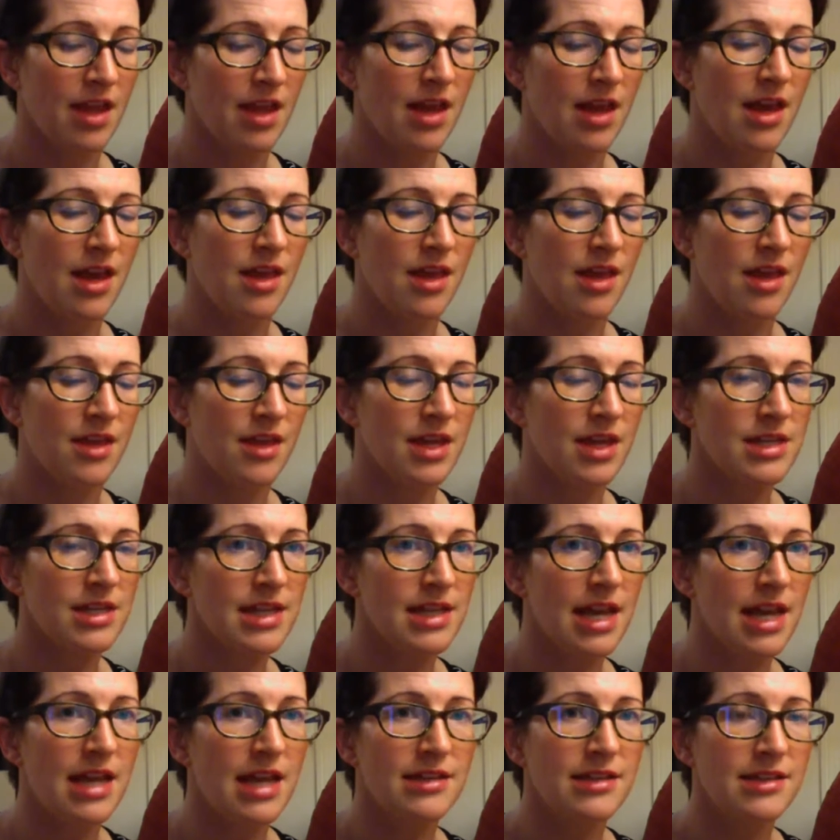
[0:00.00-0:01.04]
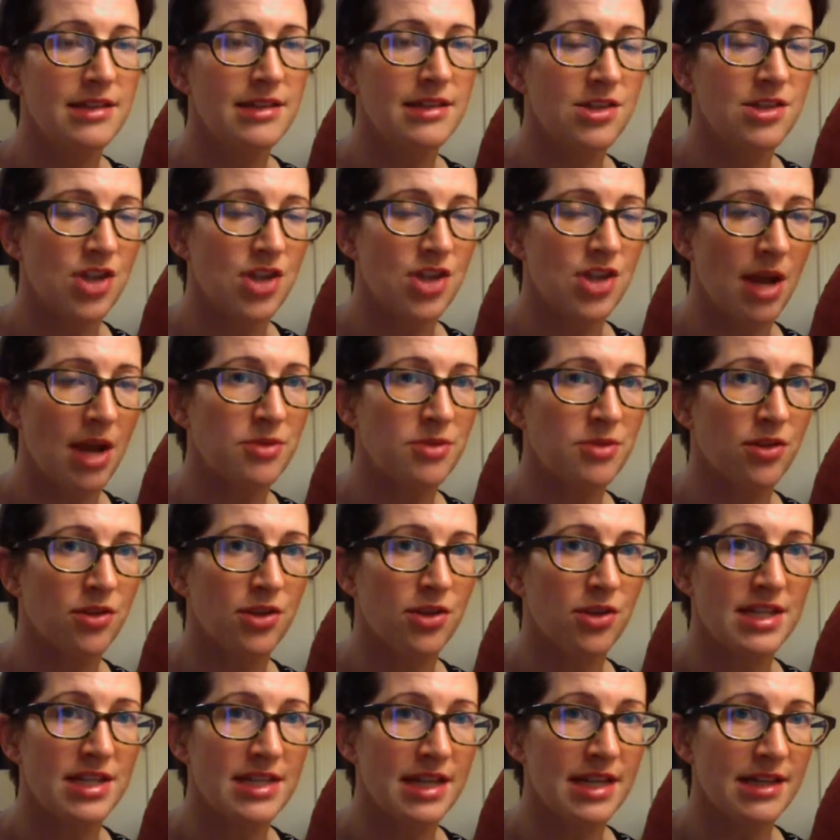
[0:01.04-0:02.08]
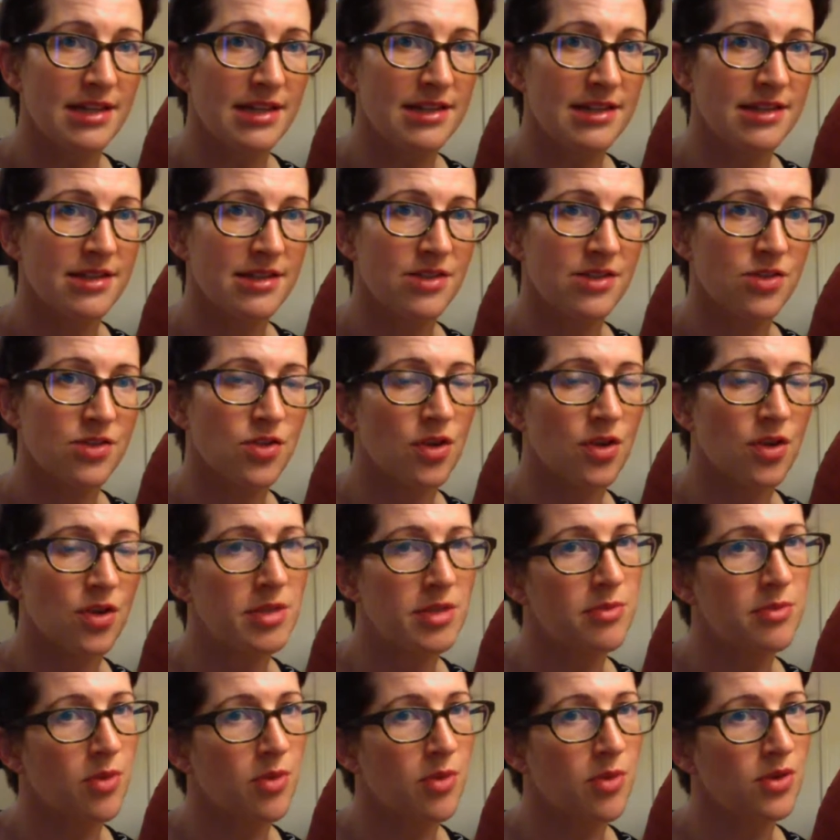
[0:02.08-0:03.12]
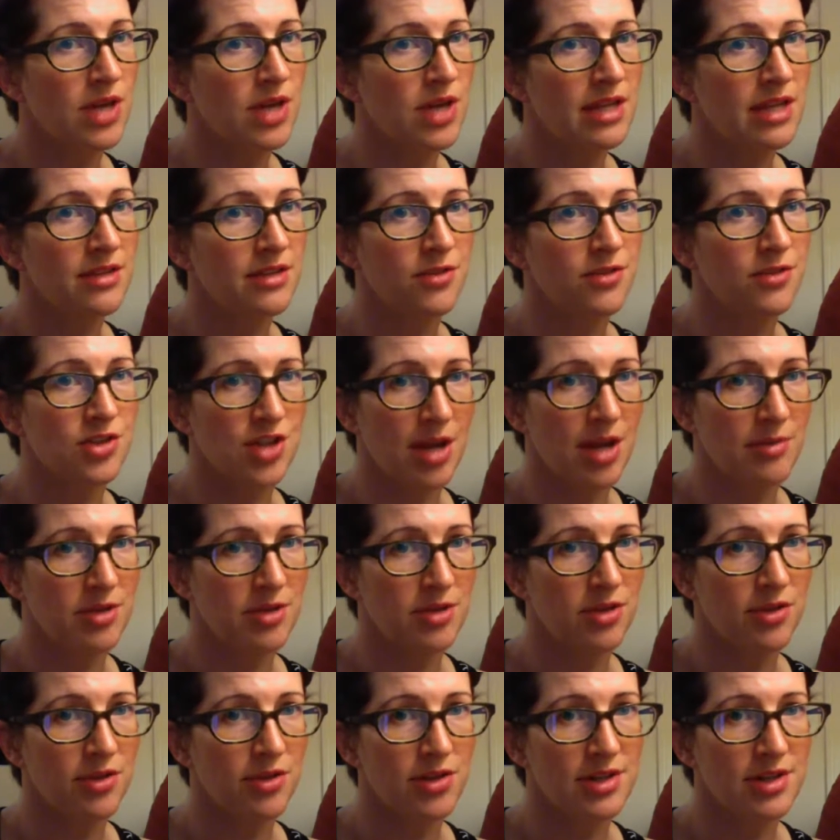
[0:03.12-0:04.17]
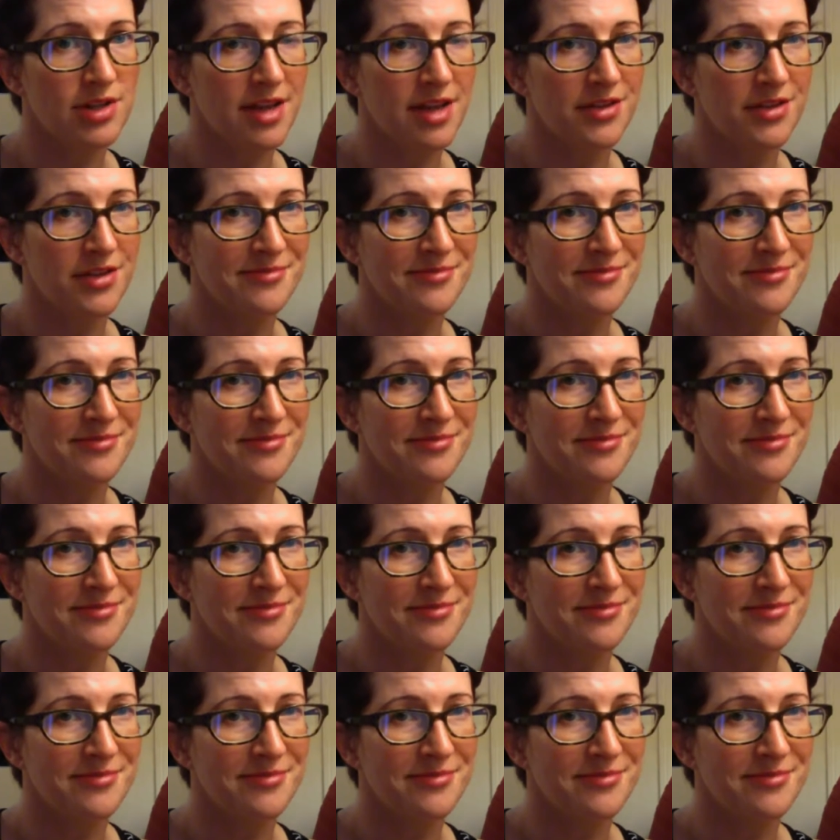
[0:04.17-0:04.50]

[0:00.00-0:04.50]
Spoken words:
Thus ends chapter 36. Join me tomorrow night for chapter 37.